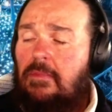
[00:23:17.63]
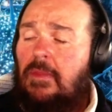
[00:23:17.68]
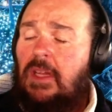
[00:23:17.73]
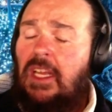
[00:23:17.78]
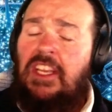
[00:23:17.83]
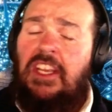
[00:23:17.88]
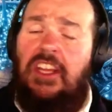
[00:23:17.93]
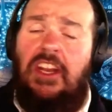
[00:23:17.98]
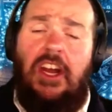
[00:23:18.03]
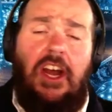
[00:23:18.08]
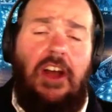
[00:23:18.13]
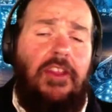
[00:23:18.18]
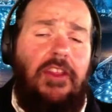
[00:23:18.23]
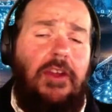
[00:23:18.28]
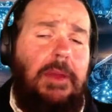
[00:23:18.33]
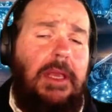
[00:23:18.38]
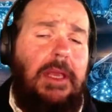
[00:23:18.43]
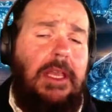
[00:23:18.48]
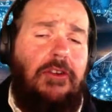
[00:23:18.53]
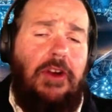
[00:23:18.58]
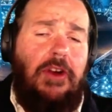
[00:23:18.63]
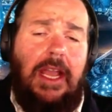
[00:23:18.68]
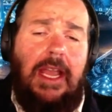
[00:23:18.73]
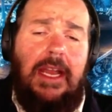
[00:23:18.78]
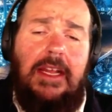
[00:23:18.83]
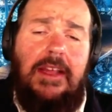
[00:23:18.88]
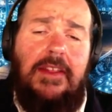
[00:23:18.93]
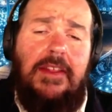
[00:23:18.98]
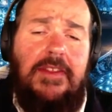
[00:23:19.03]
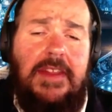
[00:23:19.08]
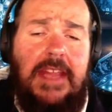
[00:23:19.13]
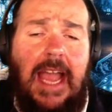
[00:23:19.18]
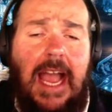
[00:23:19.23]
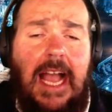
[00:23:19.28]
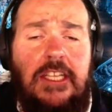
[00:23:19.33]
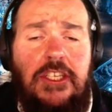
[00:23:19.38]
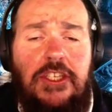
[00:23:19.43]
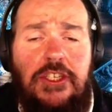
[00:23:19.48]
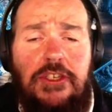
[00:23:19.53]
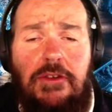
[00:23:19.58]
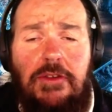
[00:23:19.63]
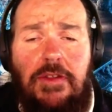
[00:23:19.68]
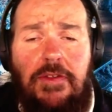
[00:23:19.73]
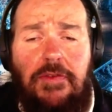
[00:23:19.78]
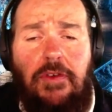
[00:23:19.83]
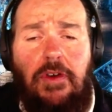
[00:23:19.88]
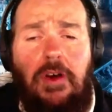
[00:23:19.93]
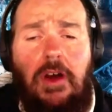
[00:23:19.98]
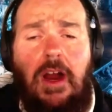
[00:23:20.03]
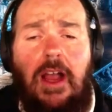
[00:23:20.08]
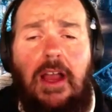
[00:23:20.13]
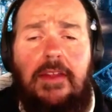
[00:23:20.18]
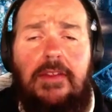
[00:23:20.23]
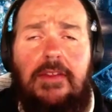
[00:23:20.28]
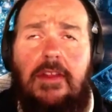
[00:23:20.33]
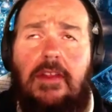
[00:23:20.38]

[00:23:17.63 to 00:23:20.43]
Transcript: You know, they'll be creating statues for us.